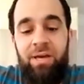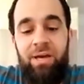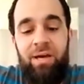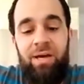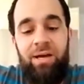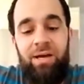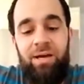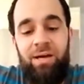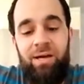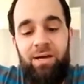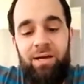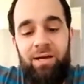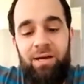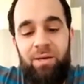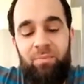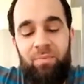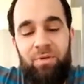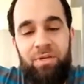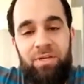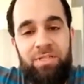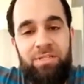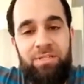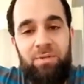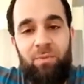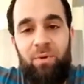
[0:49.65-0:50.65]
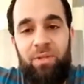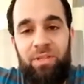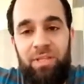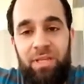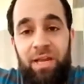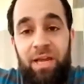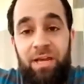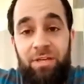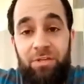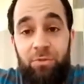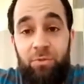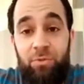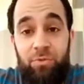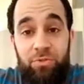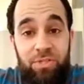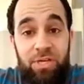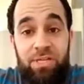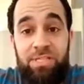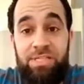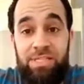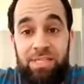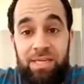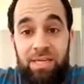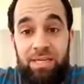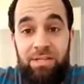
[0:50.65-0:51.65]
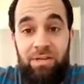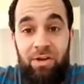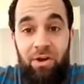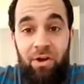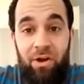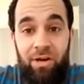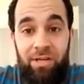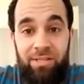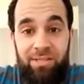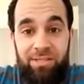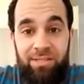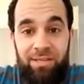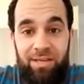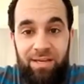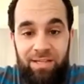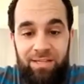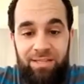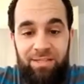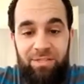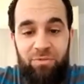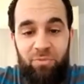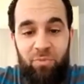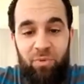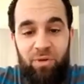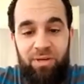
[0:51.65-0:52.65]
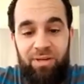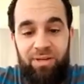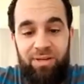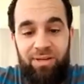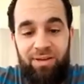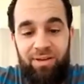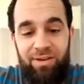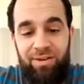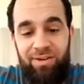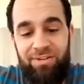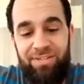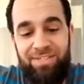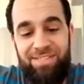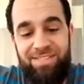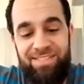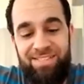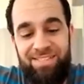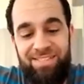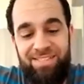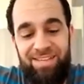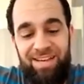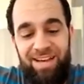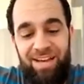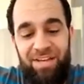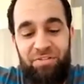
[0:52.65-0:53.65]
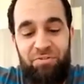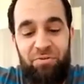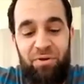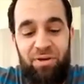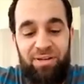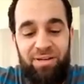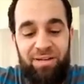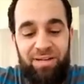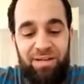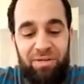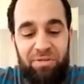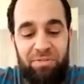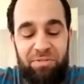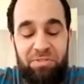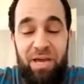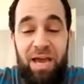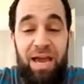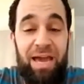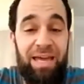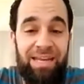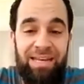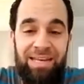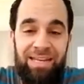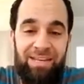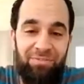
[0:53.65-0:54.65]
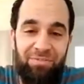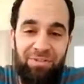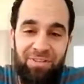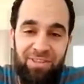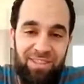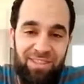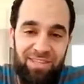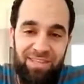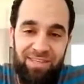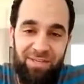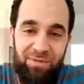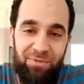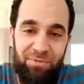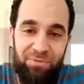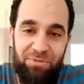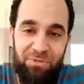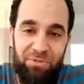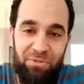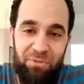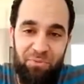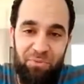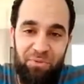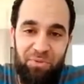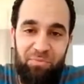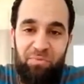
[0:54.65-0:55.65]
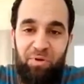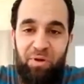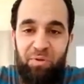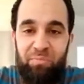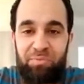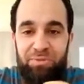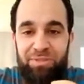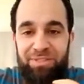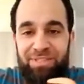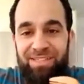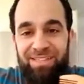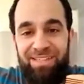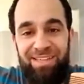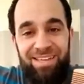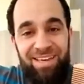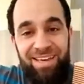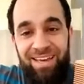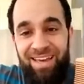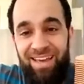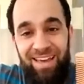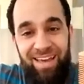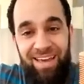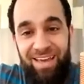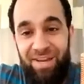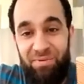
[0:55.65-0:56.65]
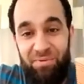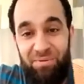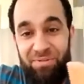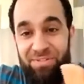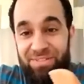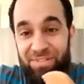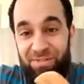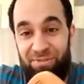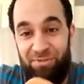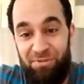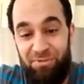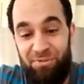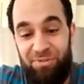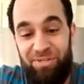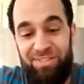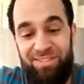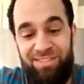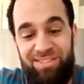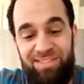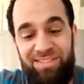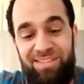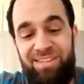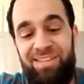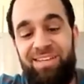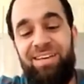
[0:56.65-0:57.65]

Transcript: Uh, because the one that I use doesn't get caught. And this one, honestly, I tried it out. I didn't even think it was going to work properly, and it works out great.